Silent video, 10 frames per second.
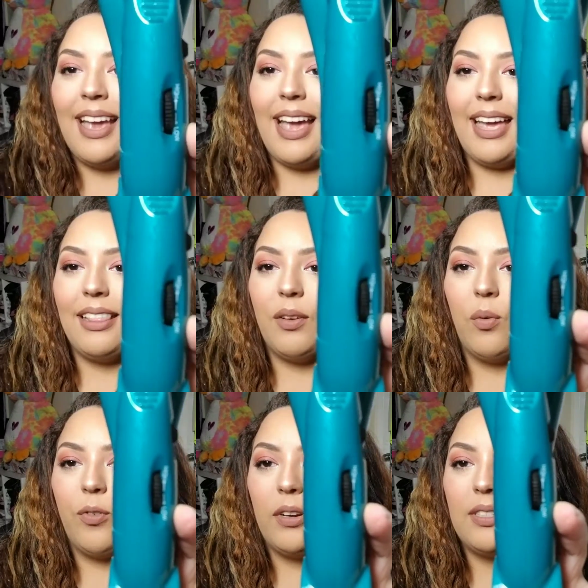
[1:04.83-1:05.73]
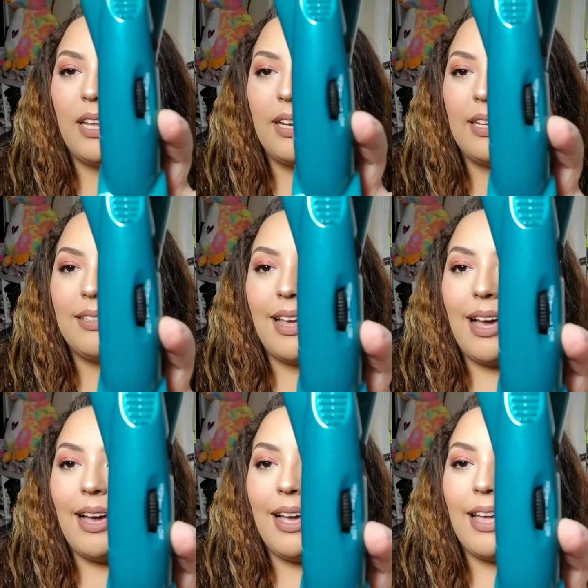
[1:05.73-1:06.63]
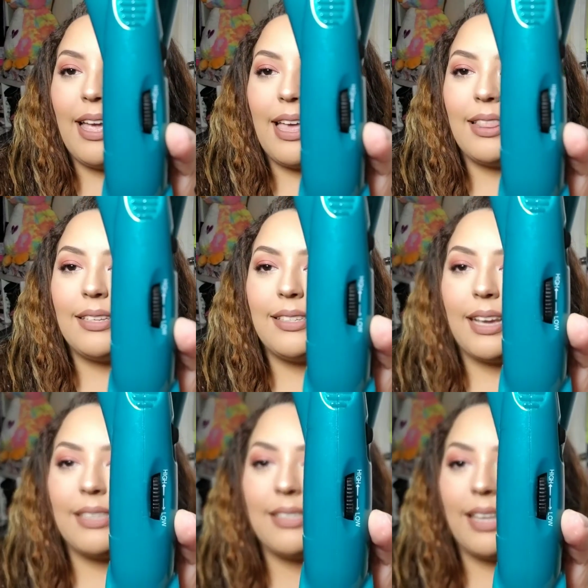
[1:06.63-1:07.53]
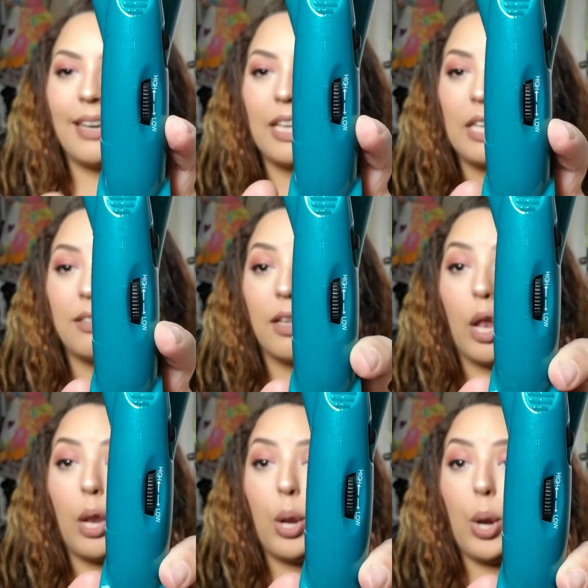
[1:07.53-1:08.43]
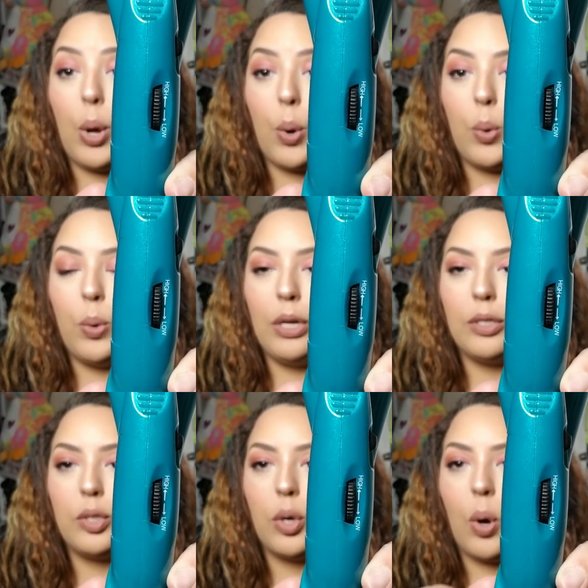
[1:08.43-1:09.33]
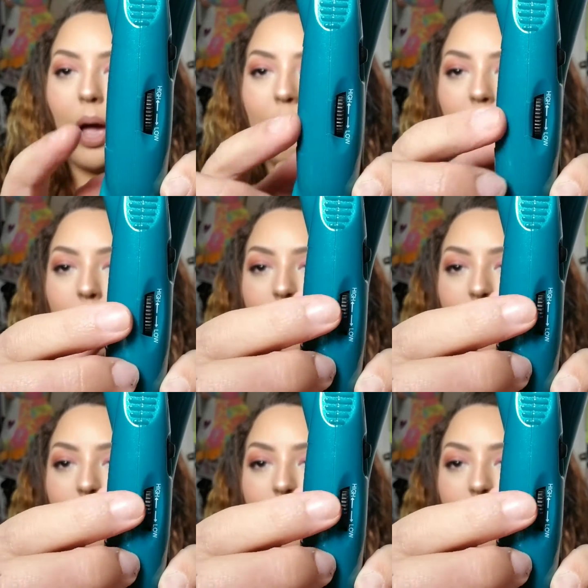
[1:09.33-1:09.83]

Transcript: And the first setting is high and the second setting is low. So I'm gonna